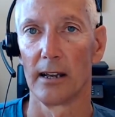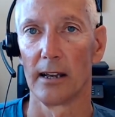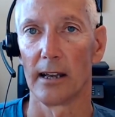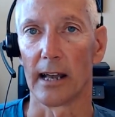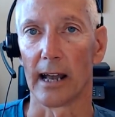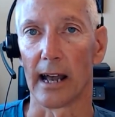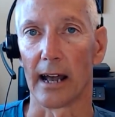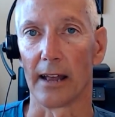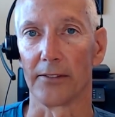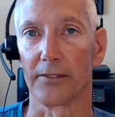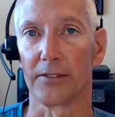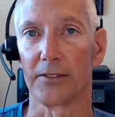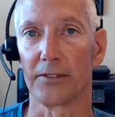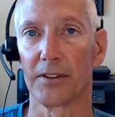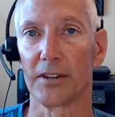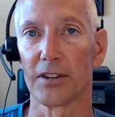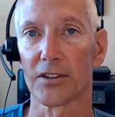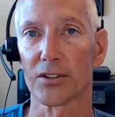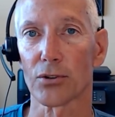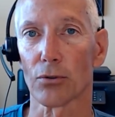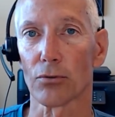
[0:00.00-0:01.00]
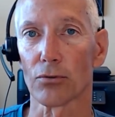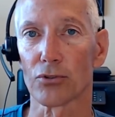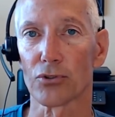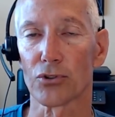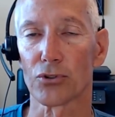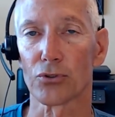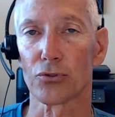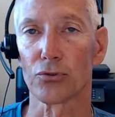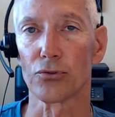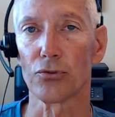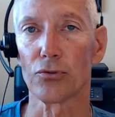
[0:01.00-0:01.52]
And this holds
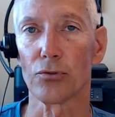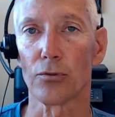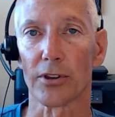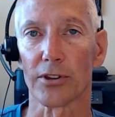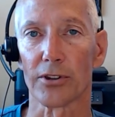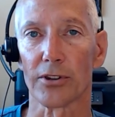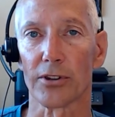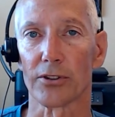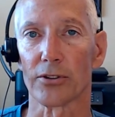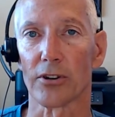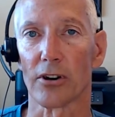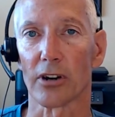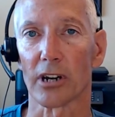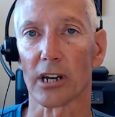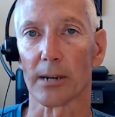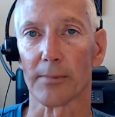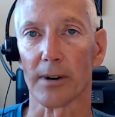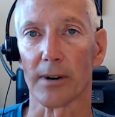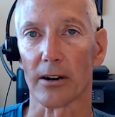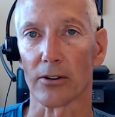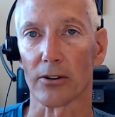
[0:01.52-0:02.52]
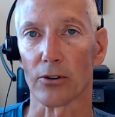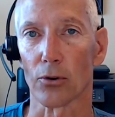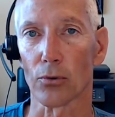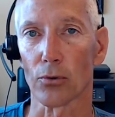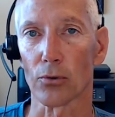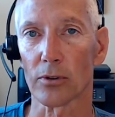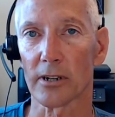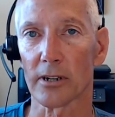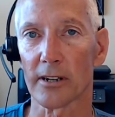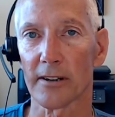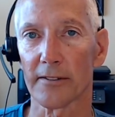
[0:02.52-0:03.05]
true whether you're talking about
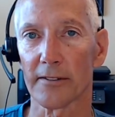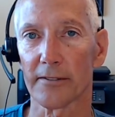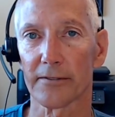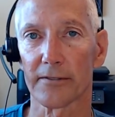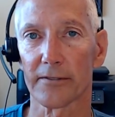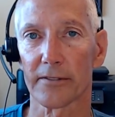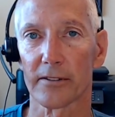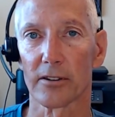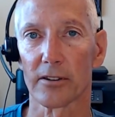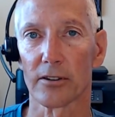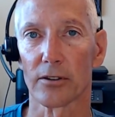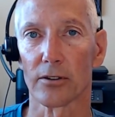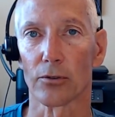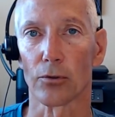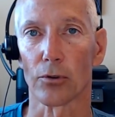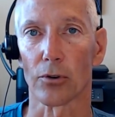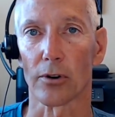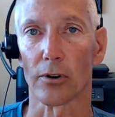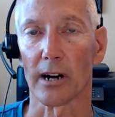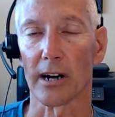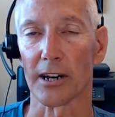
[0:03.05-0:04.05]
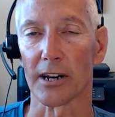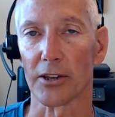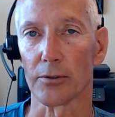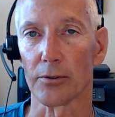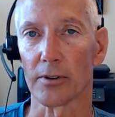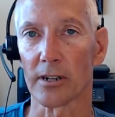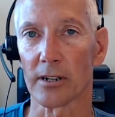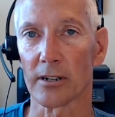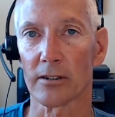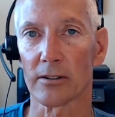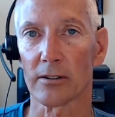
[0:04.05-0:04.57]
whole life or
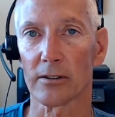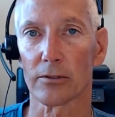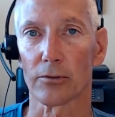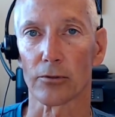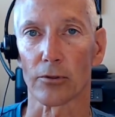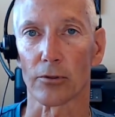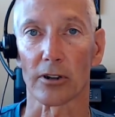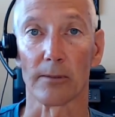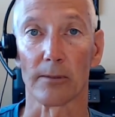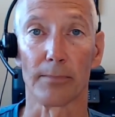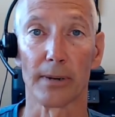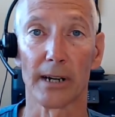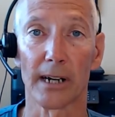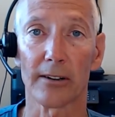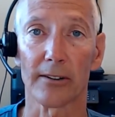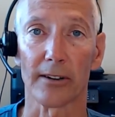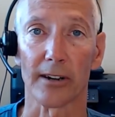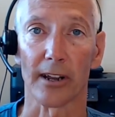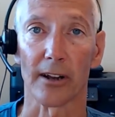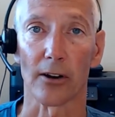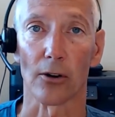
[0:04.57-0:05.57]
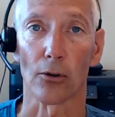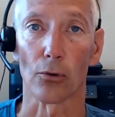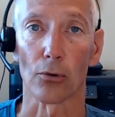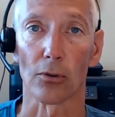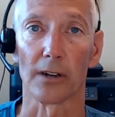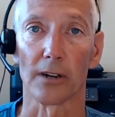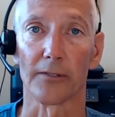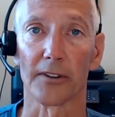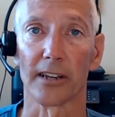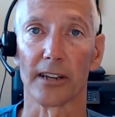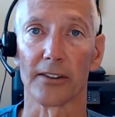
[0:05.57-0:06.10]
IUL, or comparing a whole
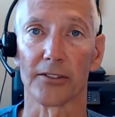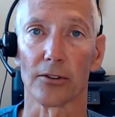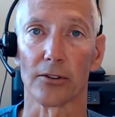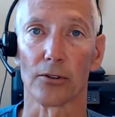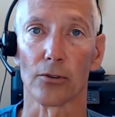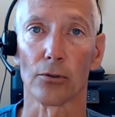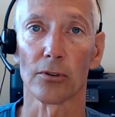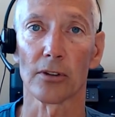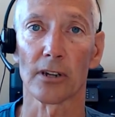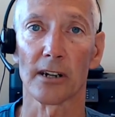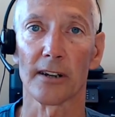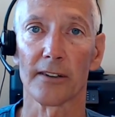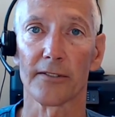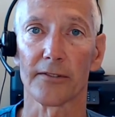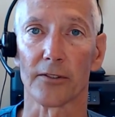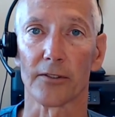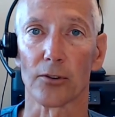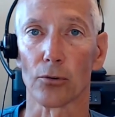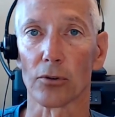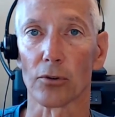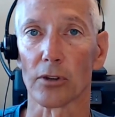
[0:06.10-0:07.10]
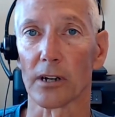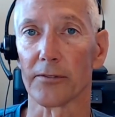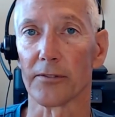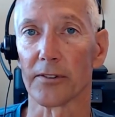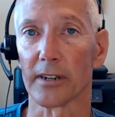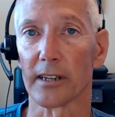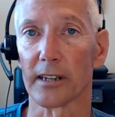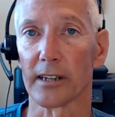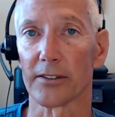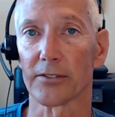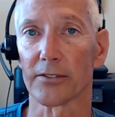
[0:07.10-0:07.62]
life against a whole life
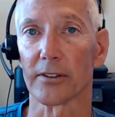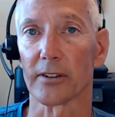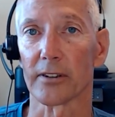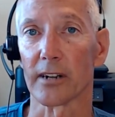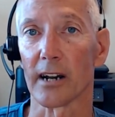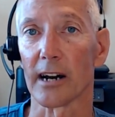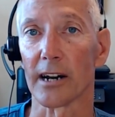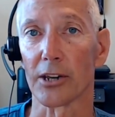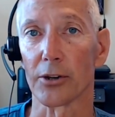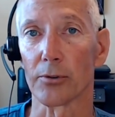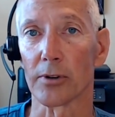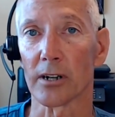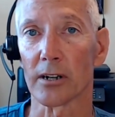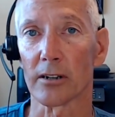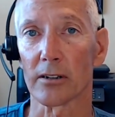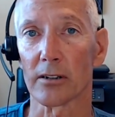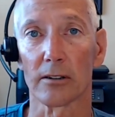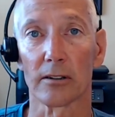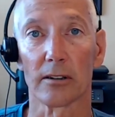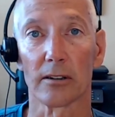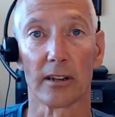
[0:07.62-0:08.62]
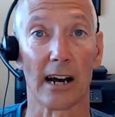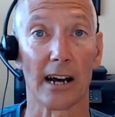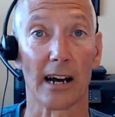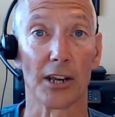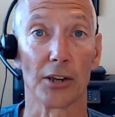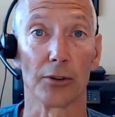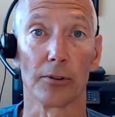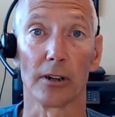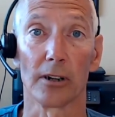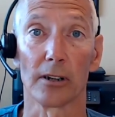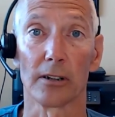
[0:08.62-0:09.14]
against an
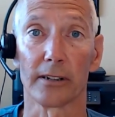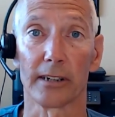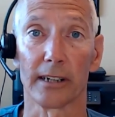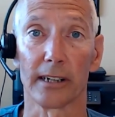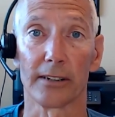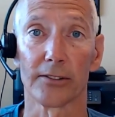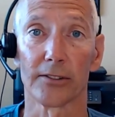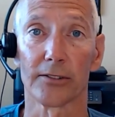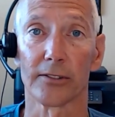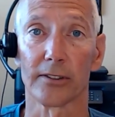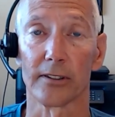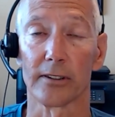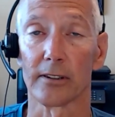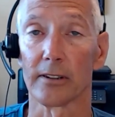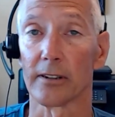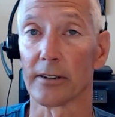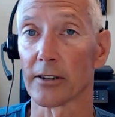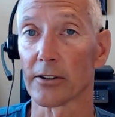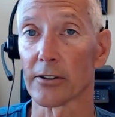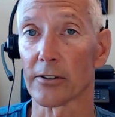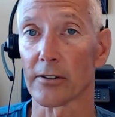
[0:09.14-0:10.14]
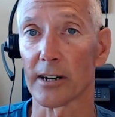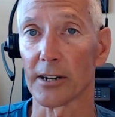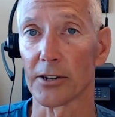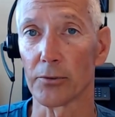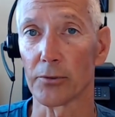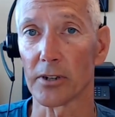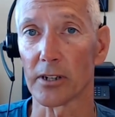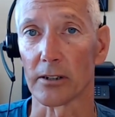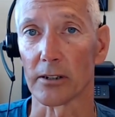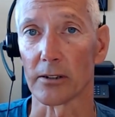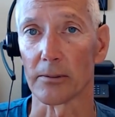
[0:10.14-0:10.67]
IUL against another
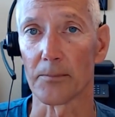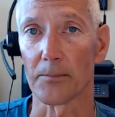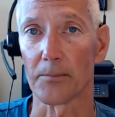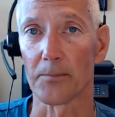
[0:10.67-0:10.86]
IUL.